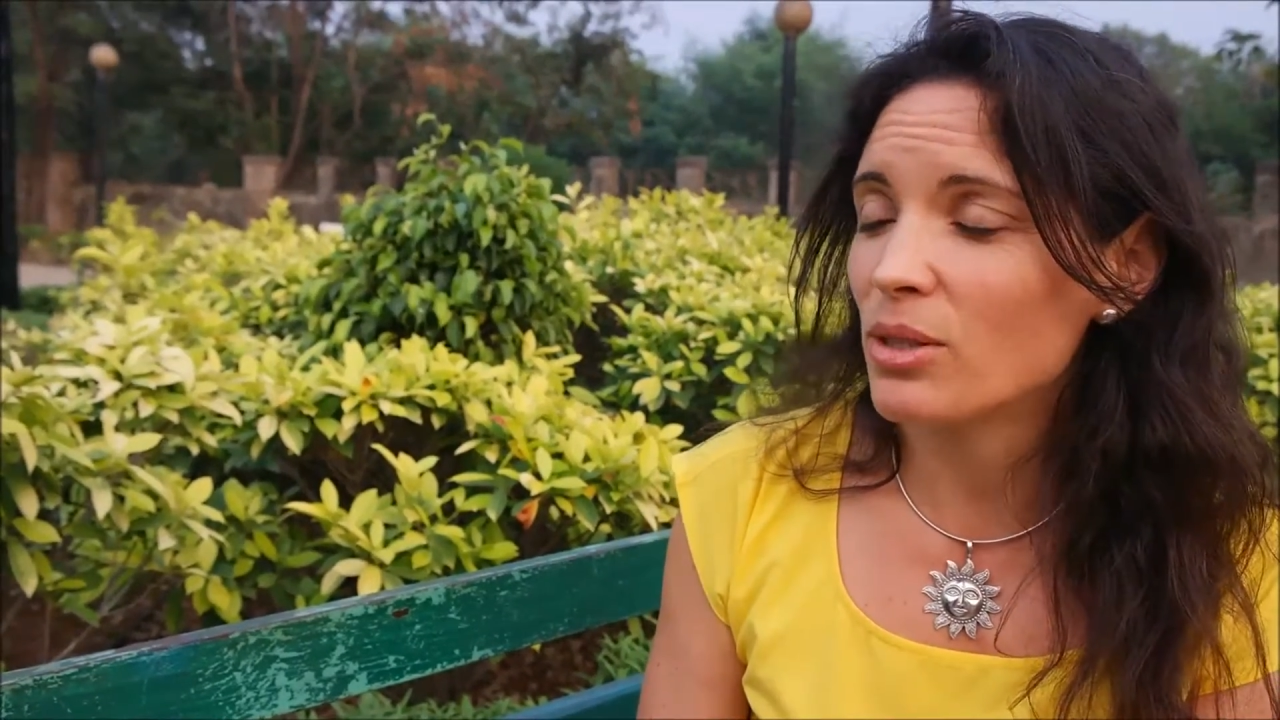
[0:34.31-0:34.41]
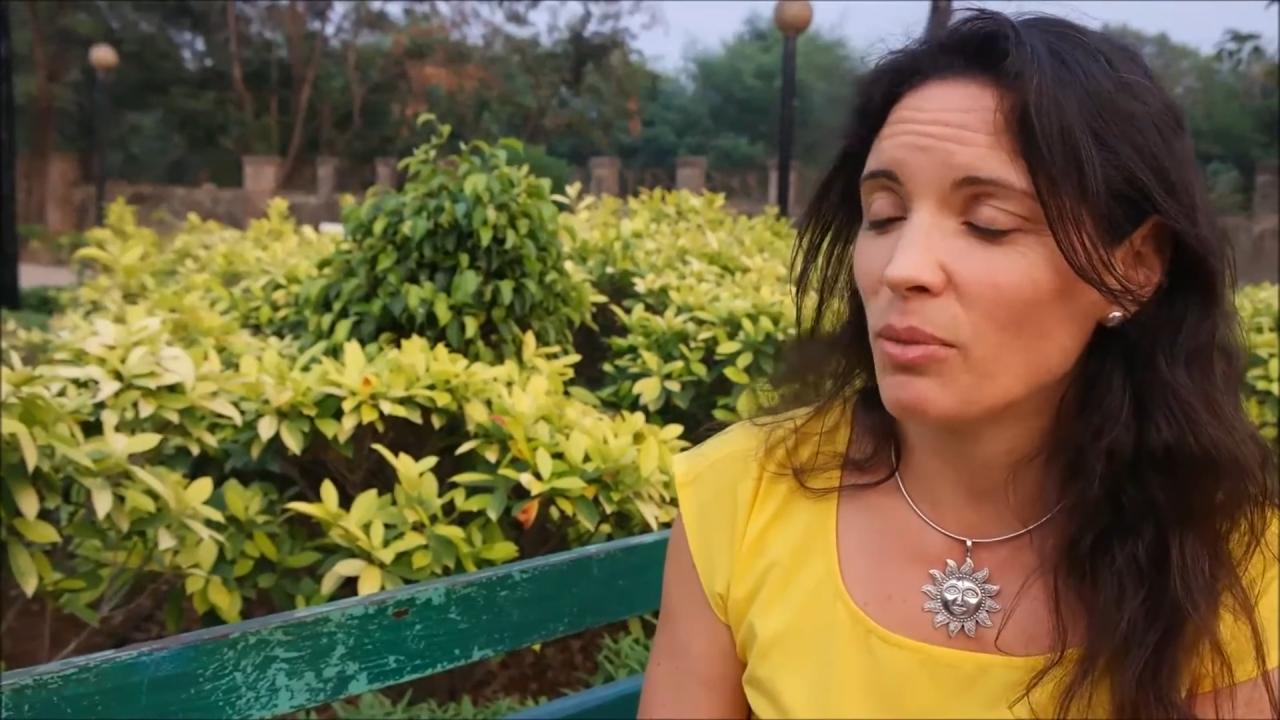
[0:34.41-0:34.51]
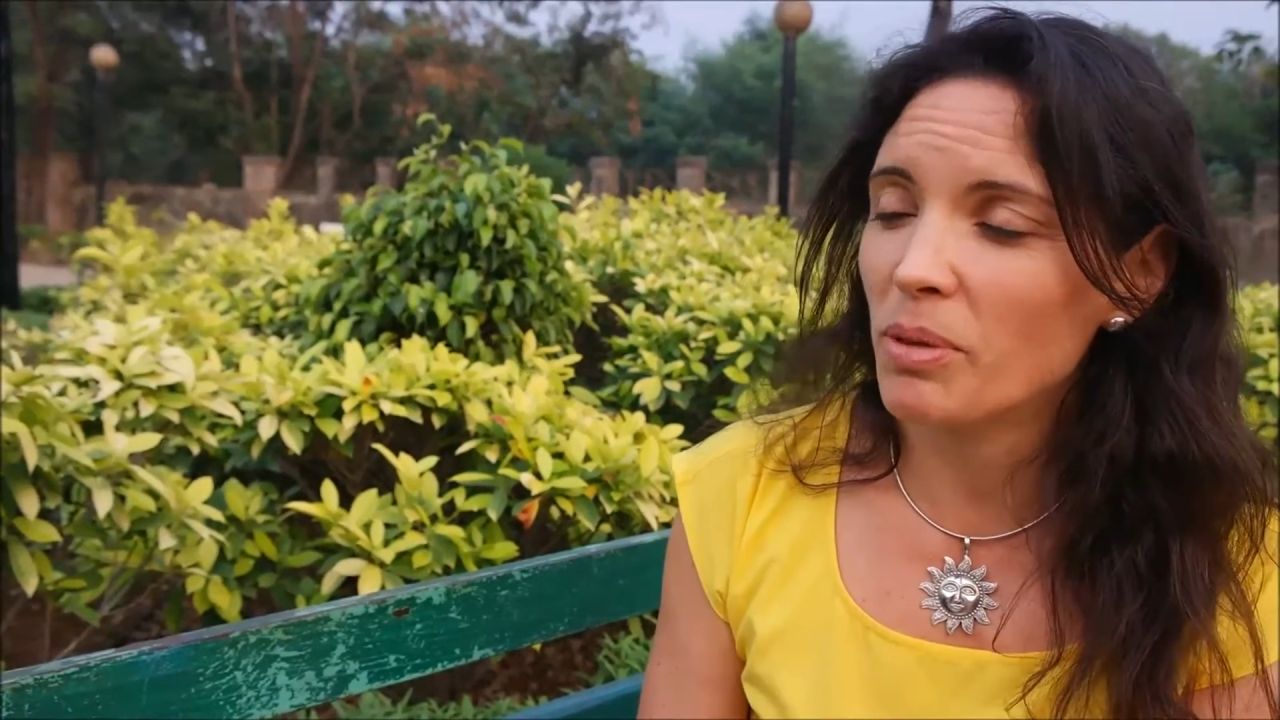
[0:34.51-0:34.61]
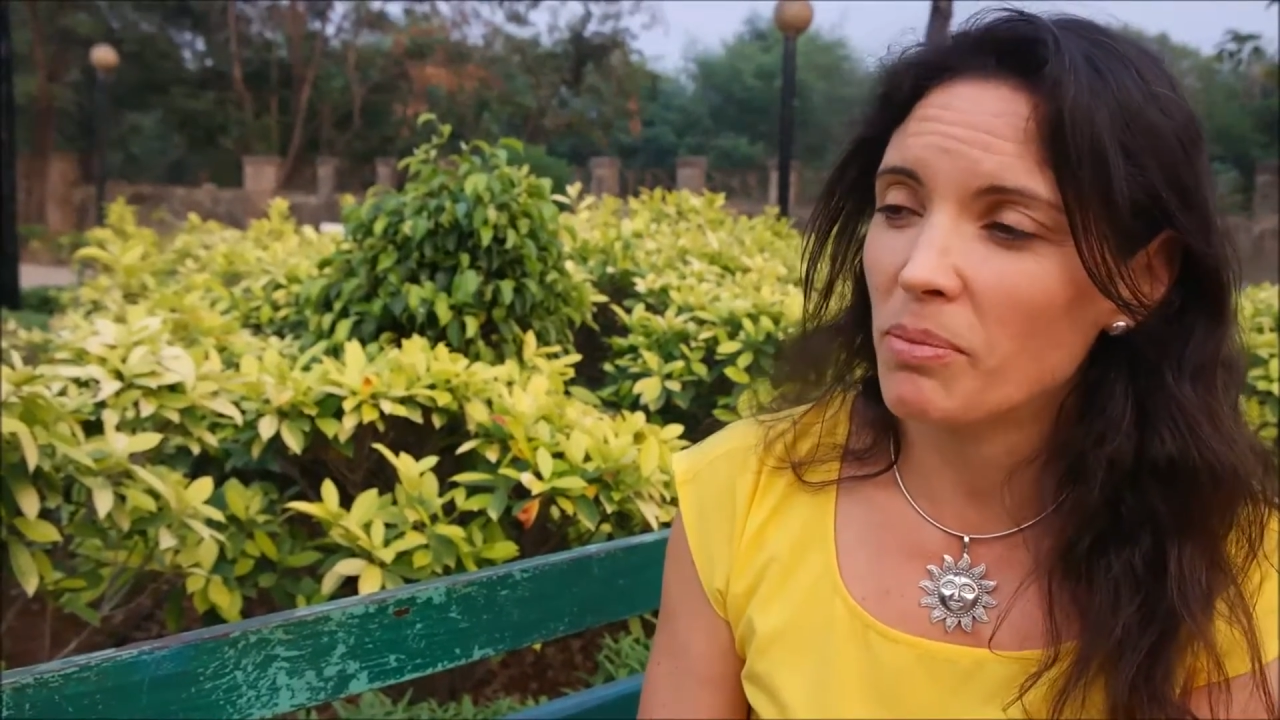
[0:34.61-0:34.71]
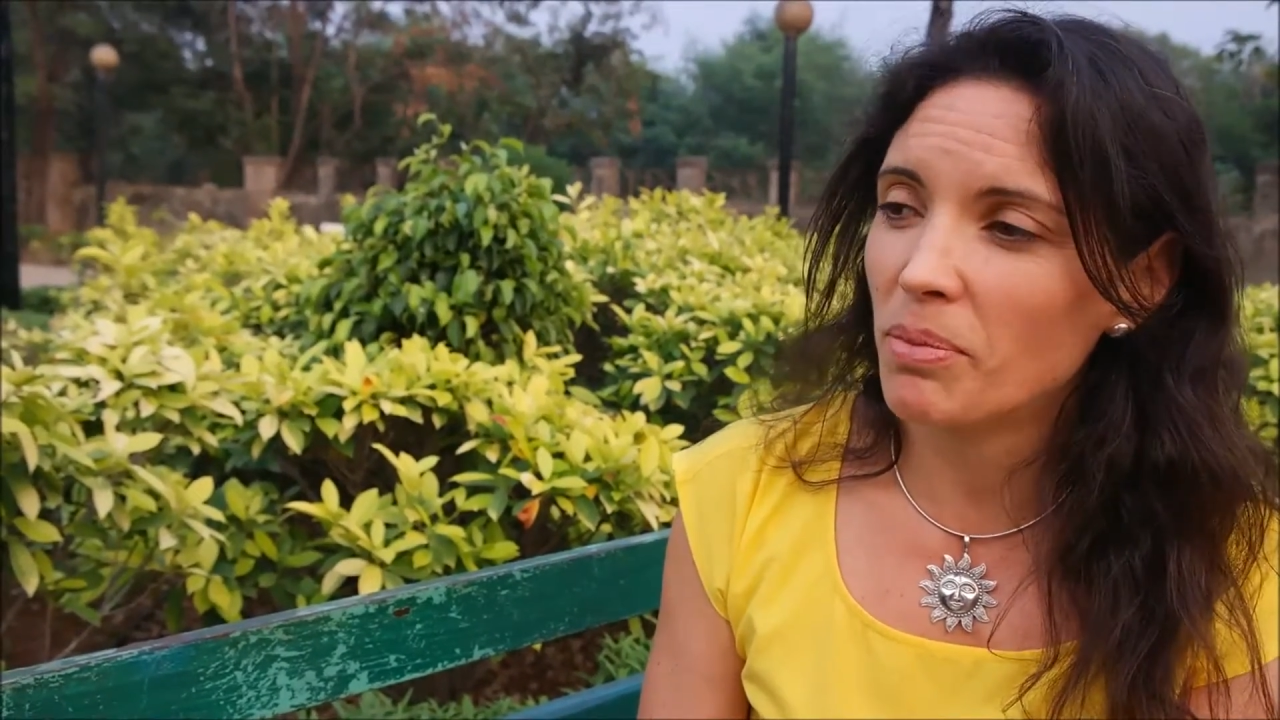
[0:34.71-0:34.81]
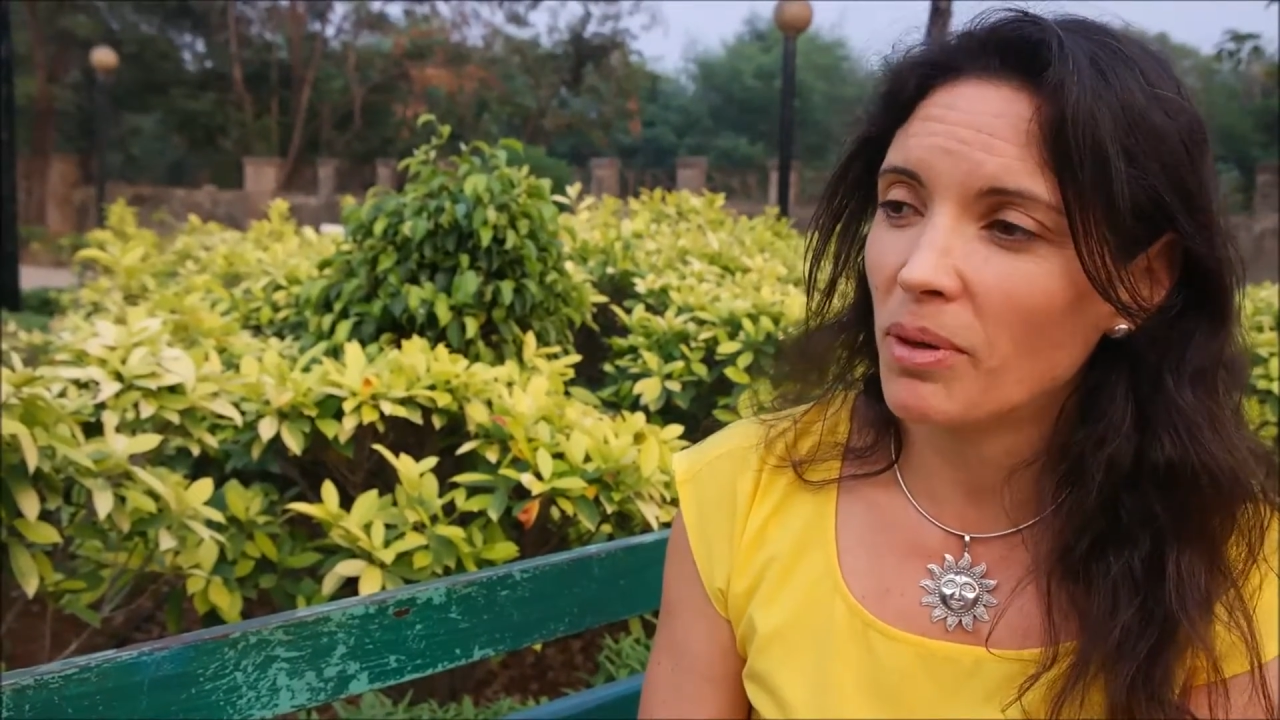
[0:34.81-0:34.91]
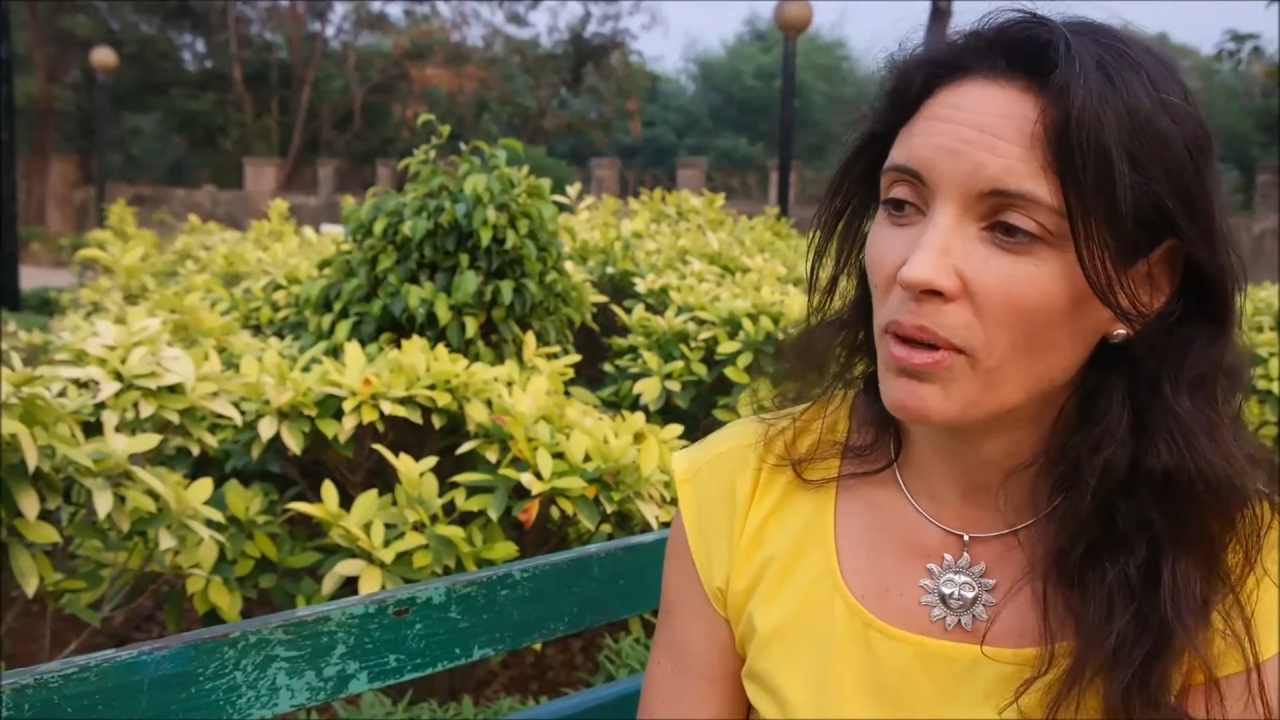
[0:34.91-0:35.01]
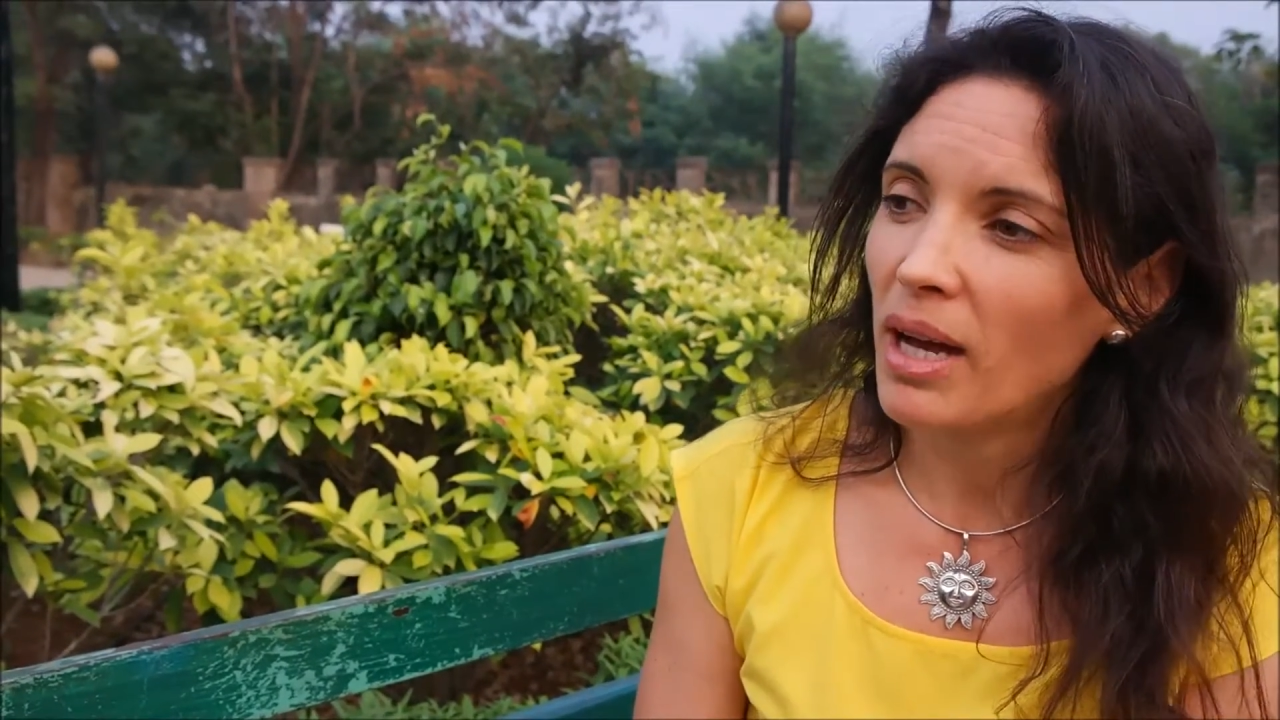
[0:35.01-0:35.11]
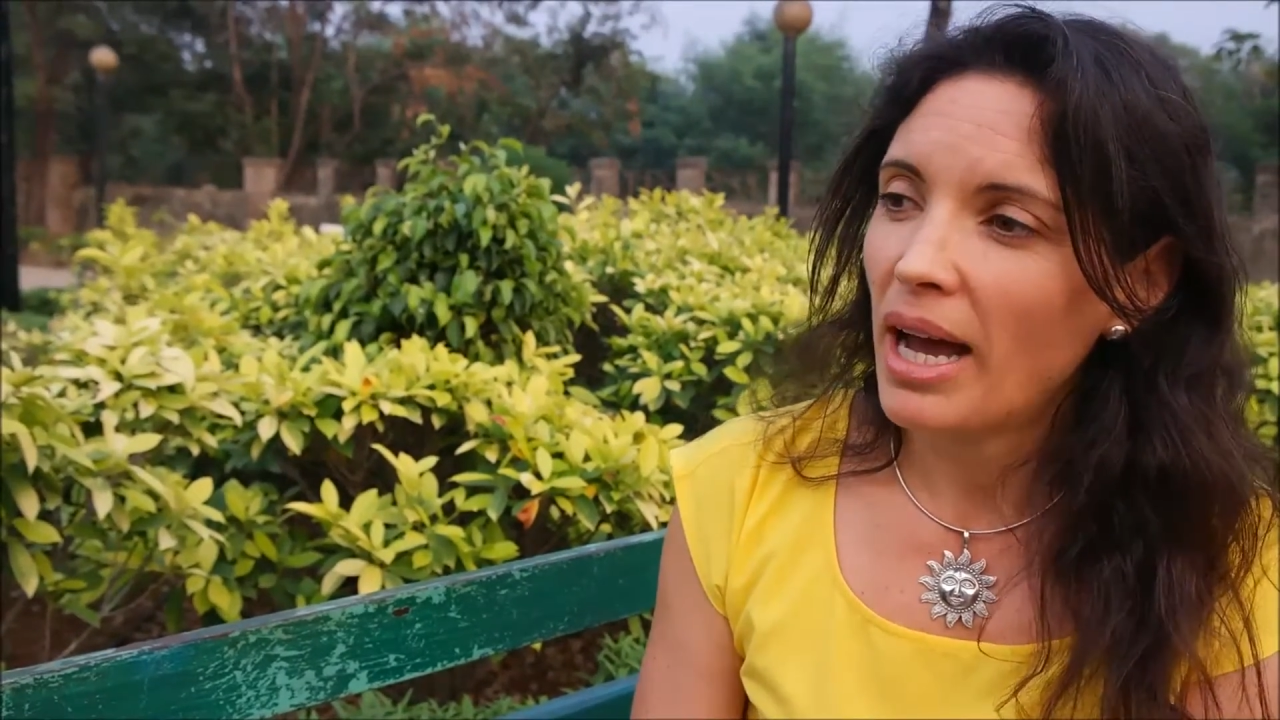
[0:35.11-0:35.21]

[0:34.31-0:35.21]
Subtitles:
told people